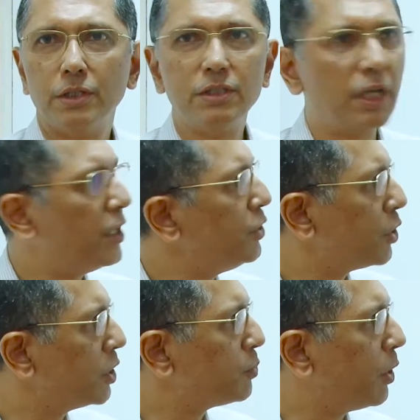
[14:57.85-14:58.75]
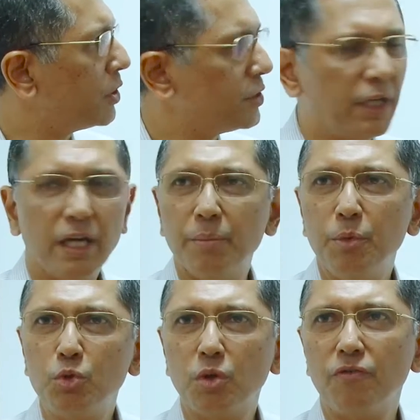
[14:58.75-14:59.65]
Is it an insurance policy, a
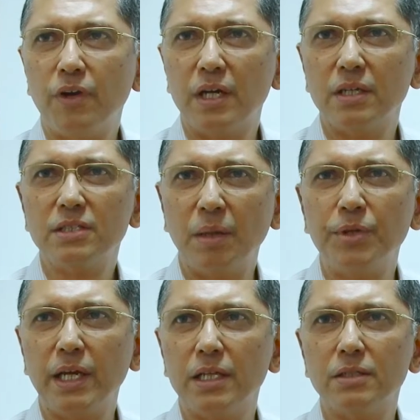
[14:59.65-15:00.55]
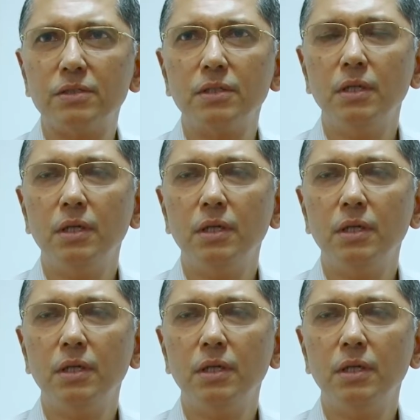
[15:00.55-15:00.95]
mutual fund, something else?